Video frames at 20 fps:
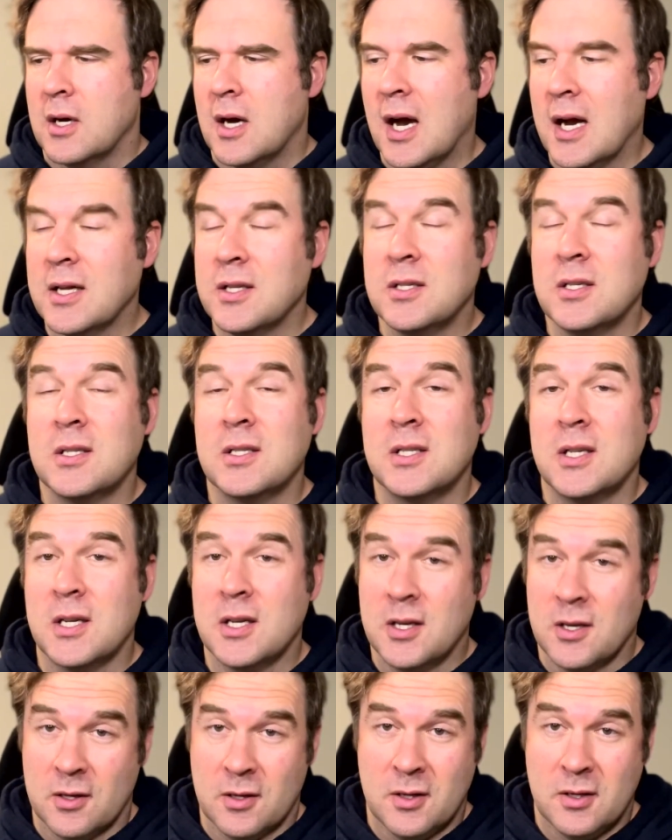Hockenson
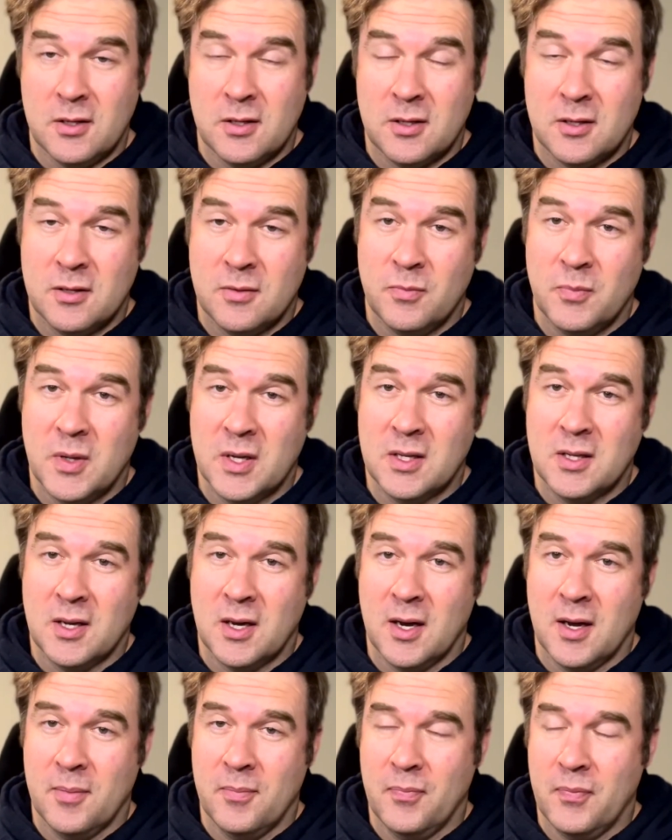did kill us big
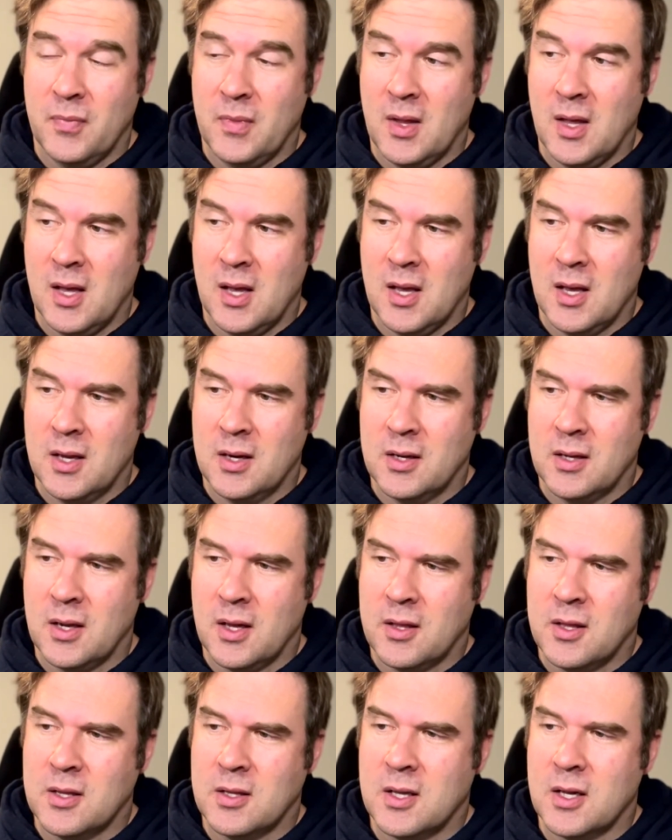time. And
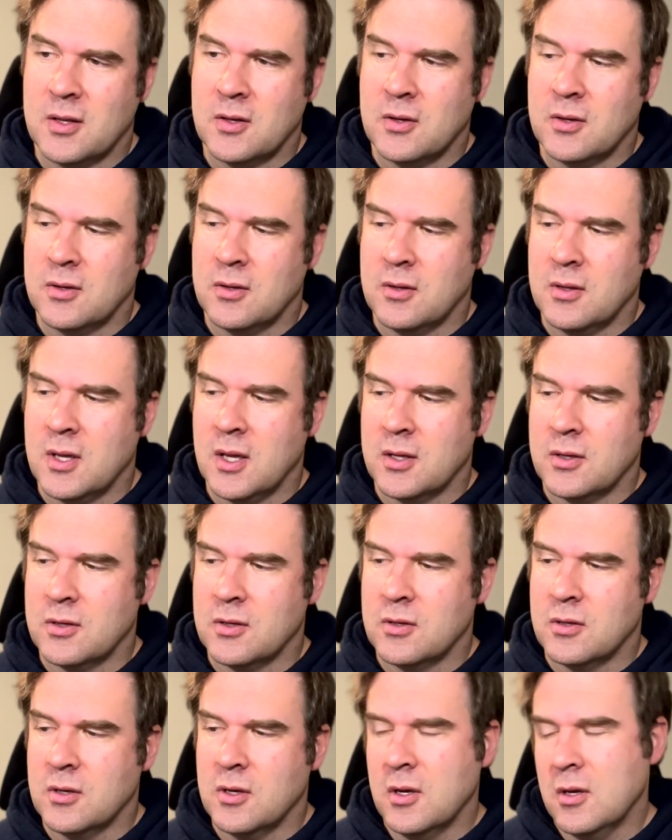I think
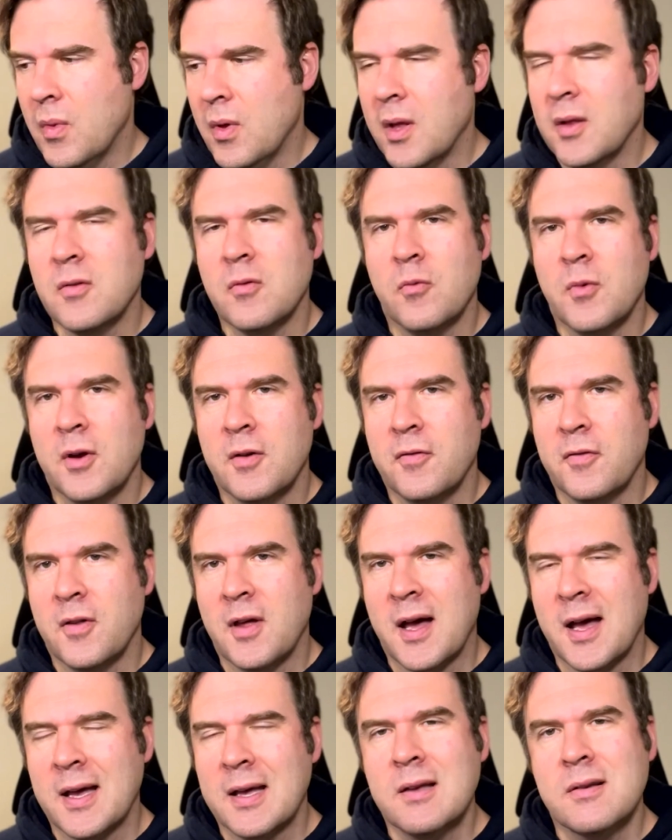that's a red
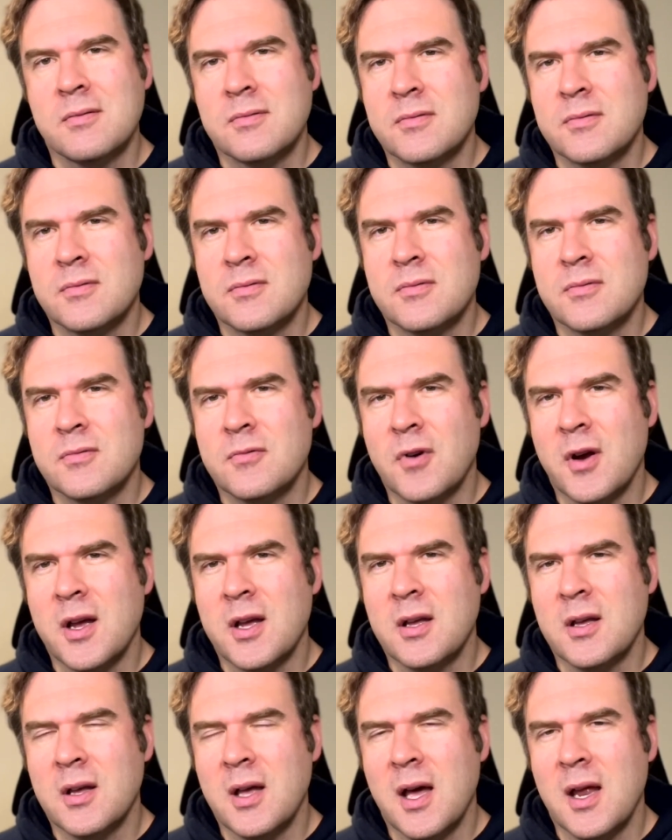flag,
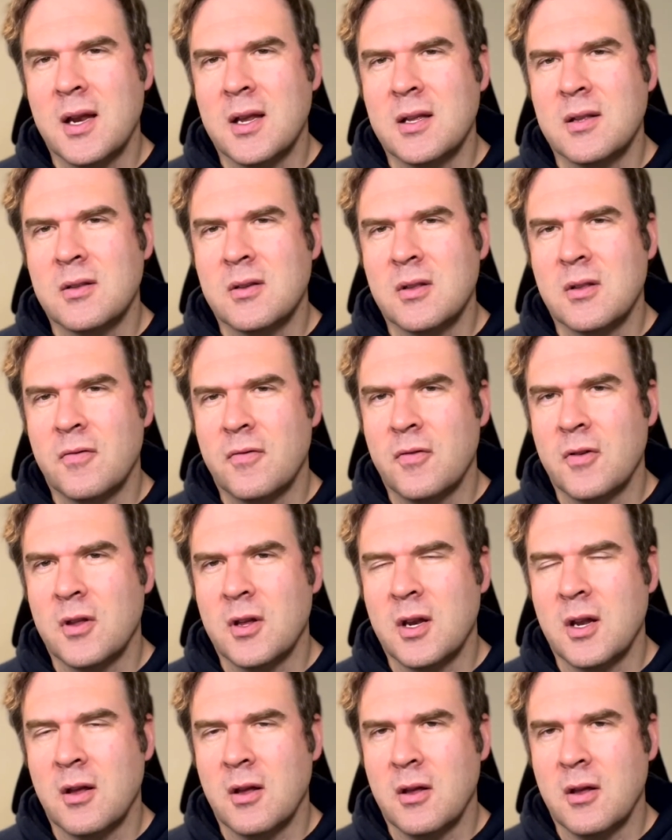right? Heading into the